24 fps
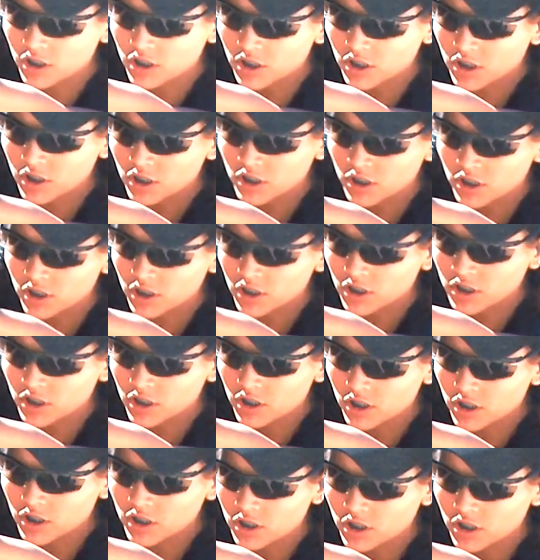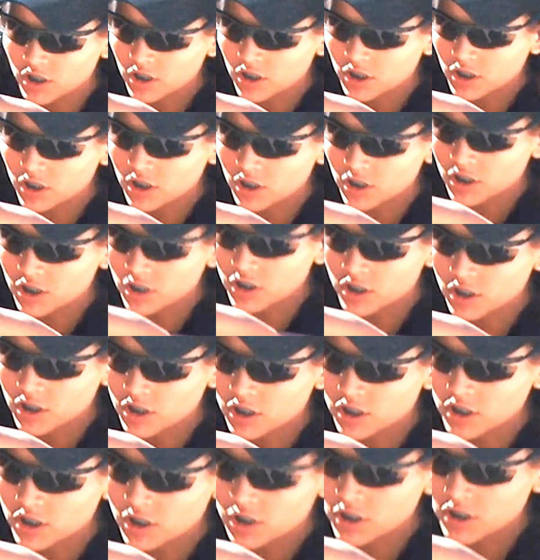home, and you know had our
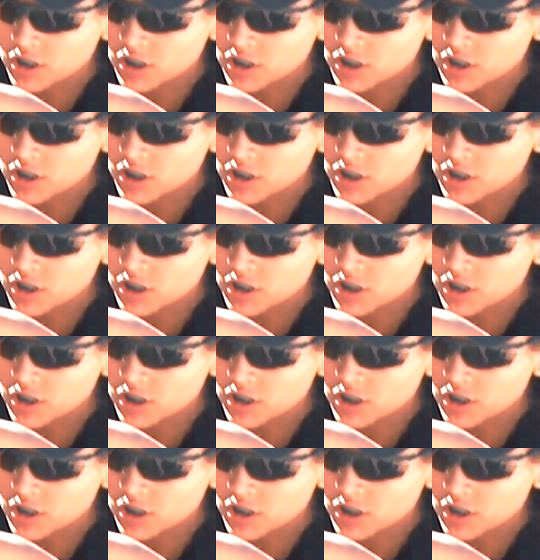first local